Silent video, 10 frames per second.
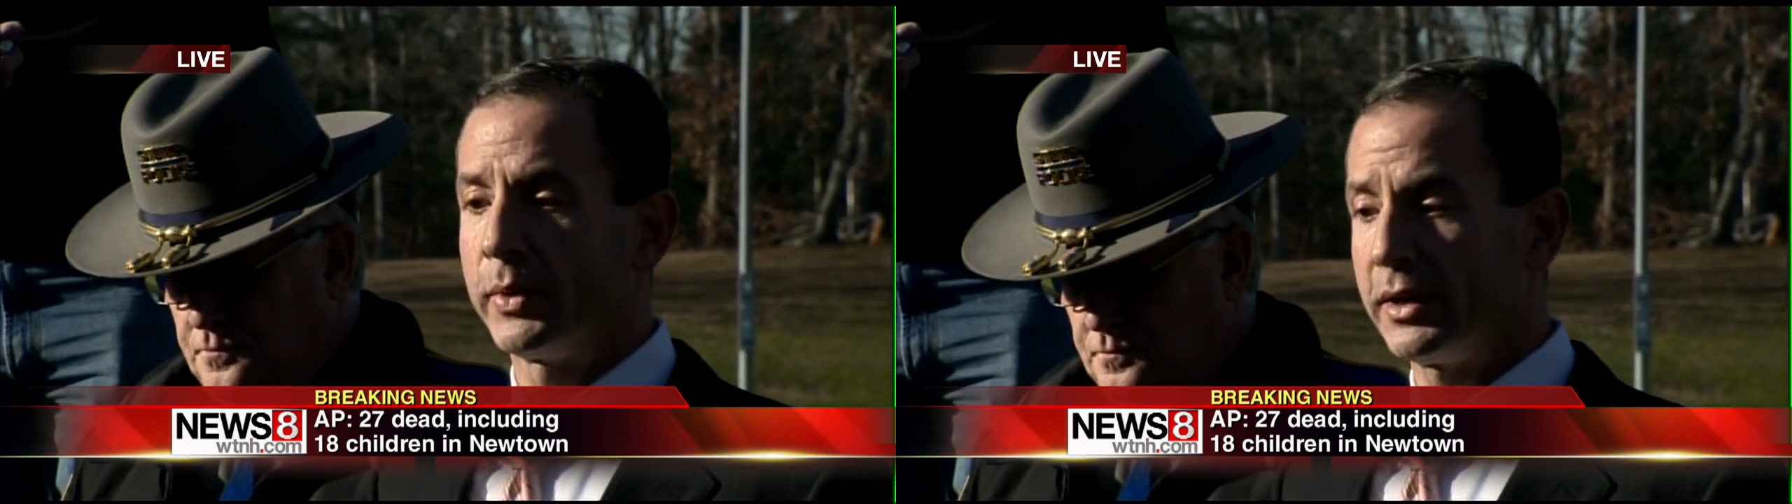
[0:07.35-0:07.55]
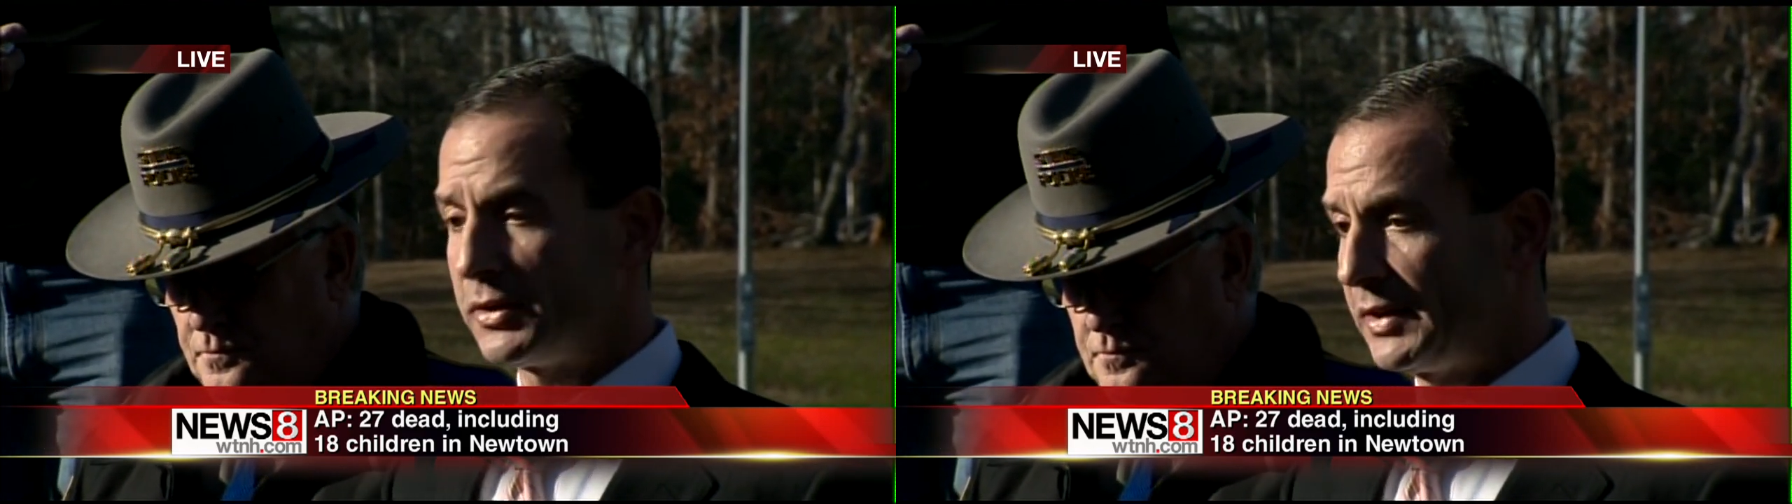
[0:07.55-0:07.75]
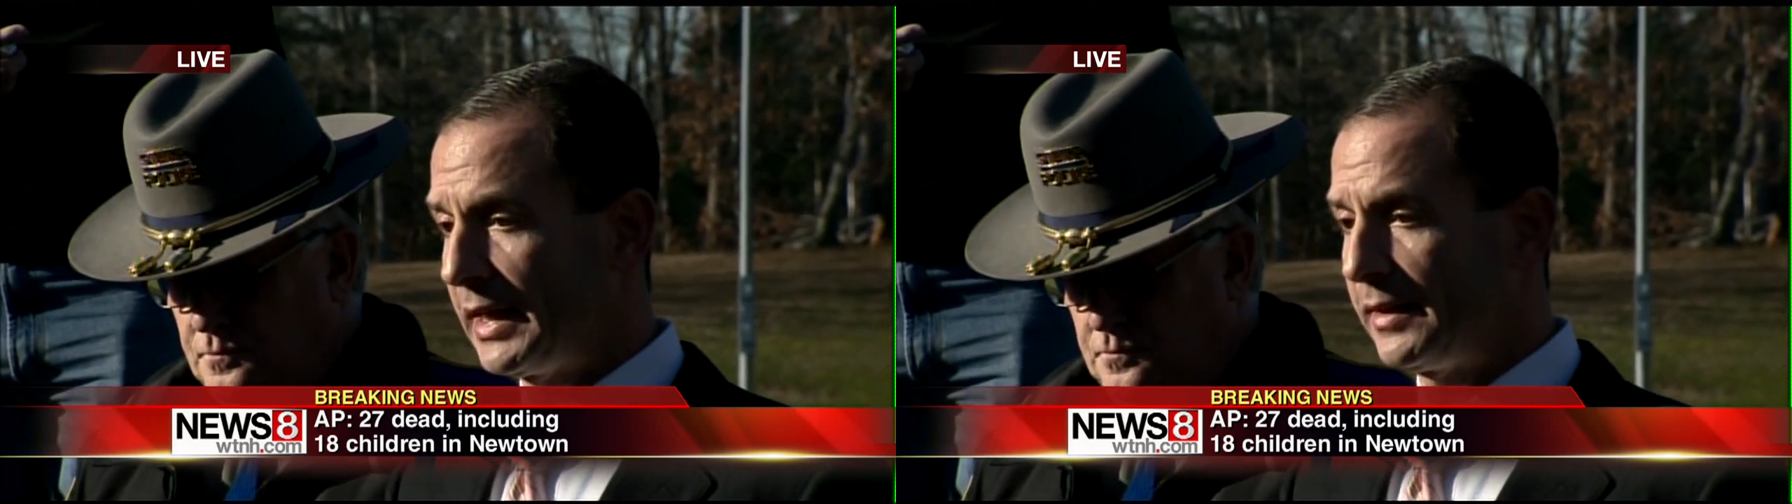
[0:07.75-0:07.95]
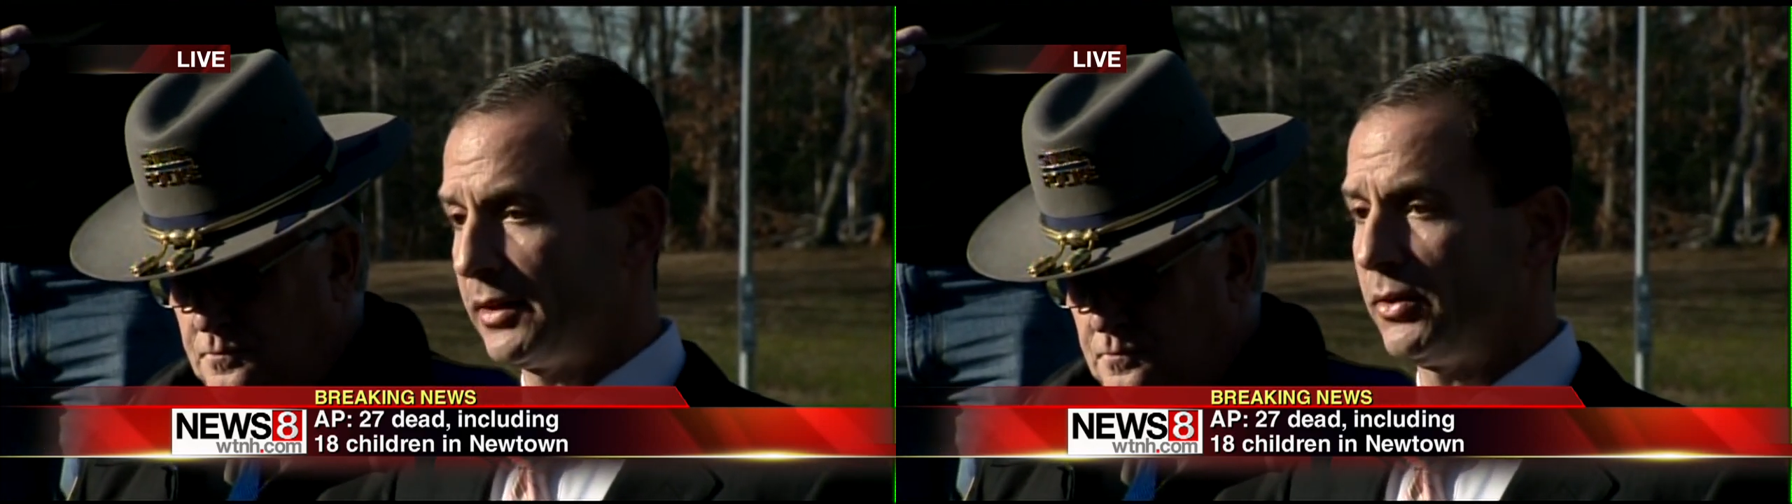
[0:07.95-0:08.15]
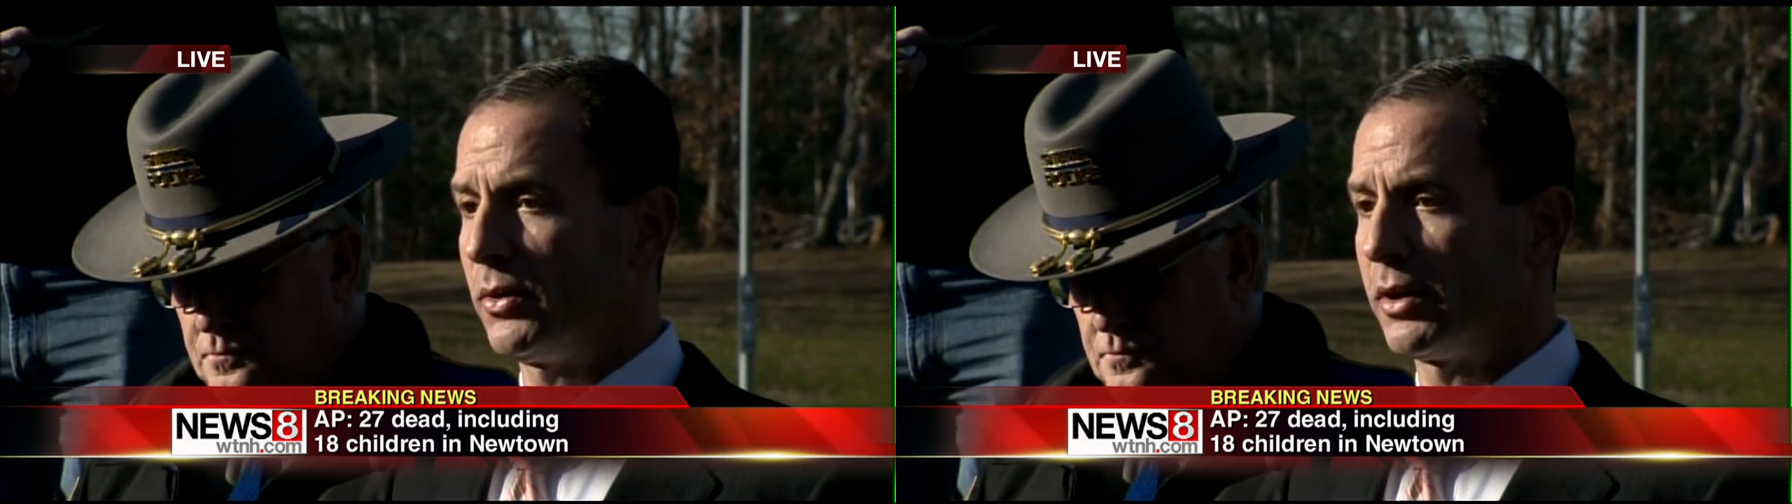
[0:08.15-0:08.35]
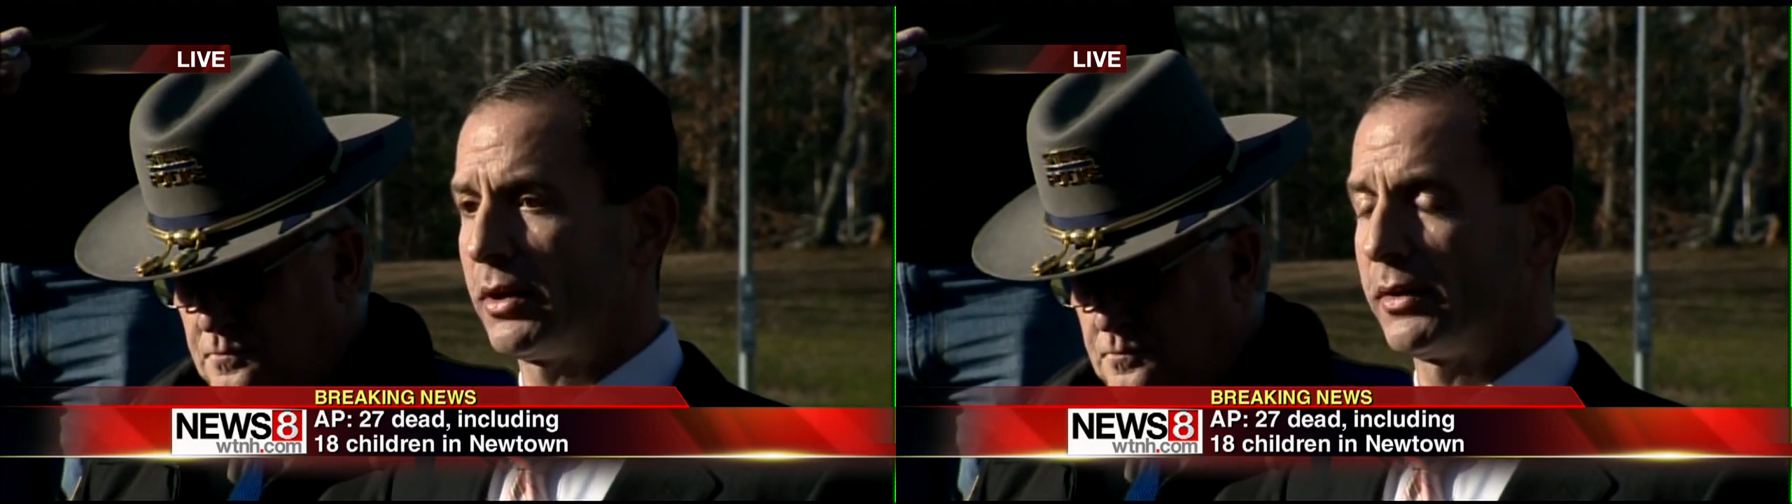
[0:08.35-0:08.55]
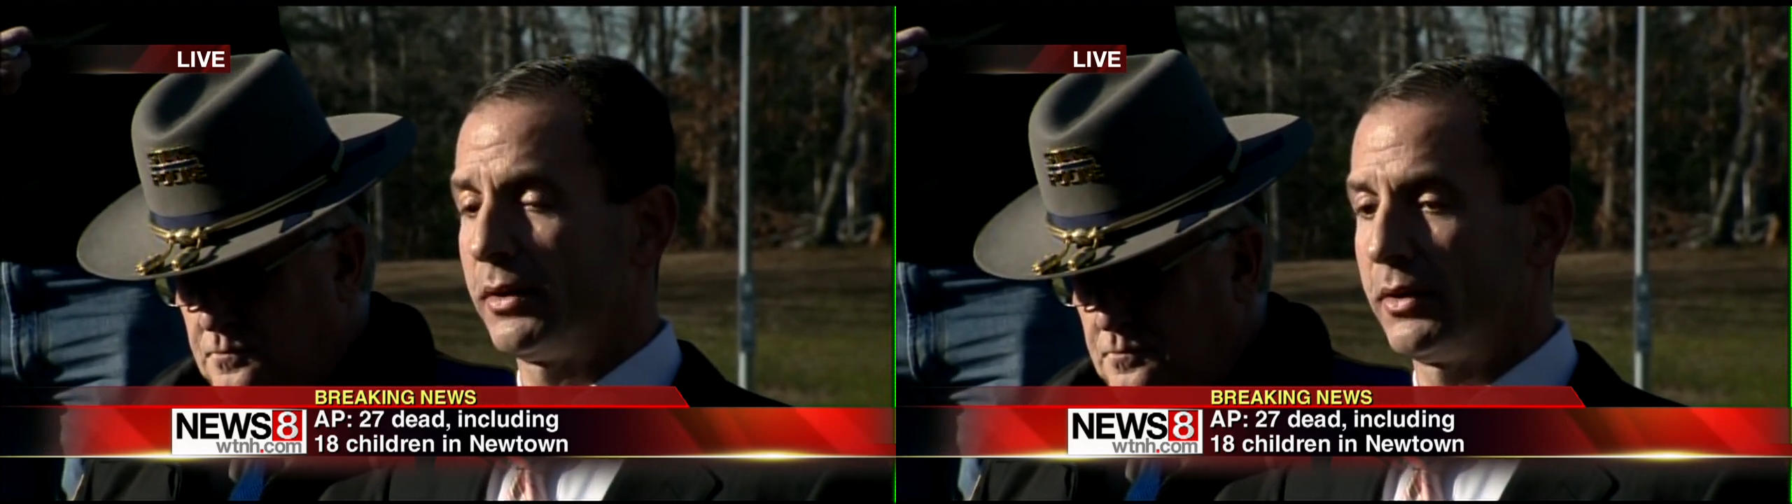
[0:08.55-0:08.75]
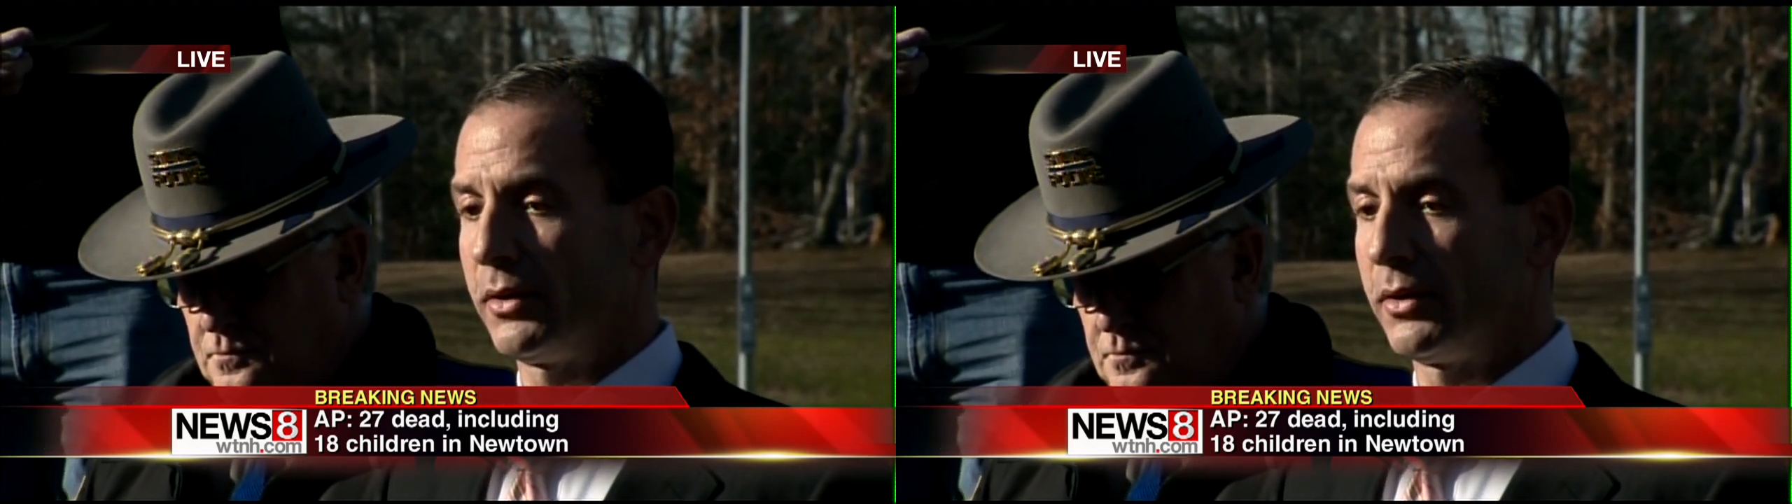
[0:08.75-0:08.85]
We understand that you are